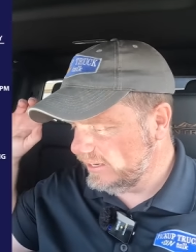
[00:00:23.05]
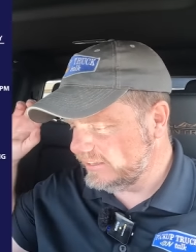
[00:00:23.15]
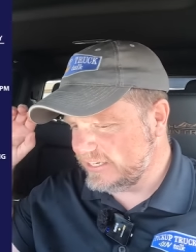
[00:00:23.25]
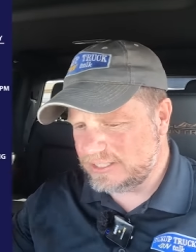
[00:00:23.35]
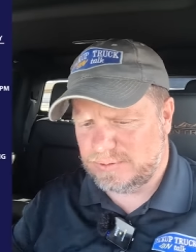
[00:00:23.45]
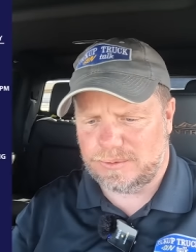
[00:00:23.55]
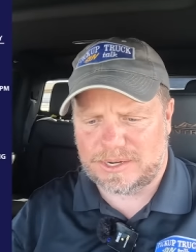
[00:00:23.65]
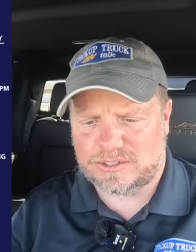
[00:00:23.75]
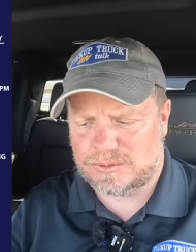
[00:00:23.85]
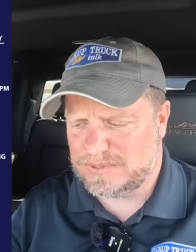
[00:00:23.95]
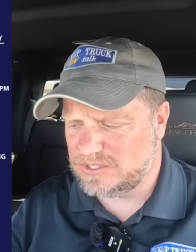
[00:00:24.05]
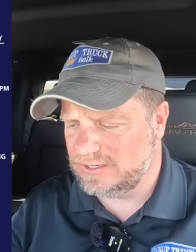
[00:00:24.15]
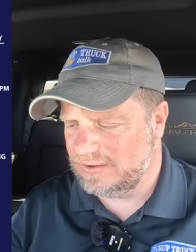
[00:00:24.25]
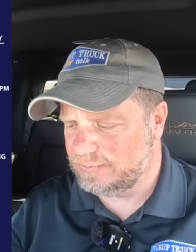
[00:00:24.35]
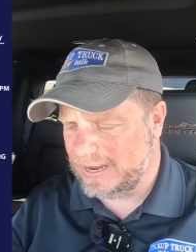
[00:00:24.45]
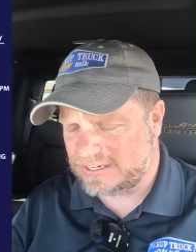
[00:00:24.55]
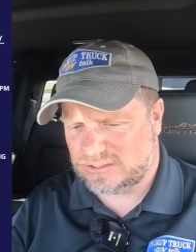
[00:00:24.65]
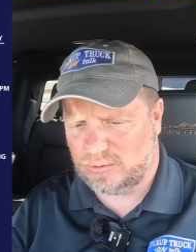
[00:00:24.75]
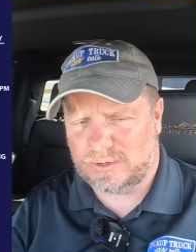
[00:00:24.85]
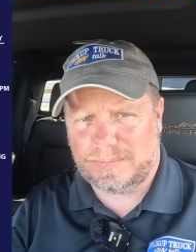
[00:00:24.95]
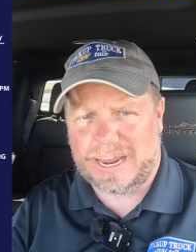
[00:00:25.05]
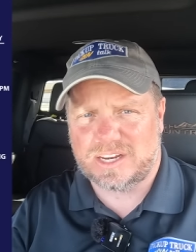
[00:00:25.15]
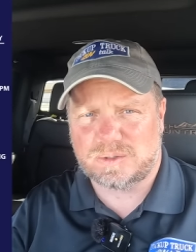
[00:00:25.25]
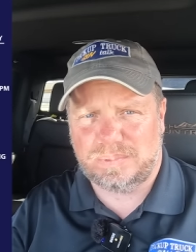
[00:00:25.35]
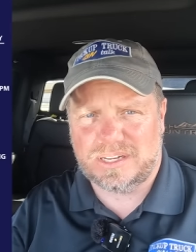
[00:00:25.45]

I got 10-speed automatic transmission. I have max towing package,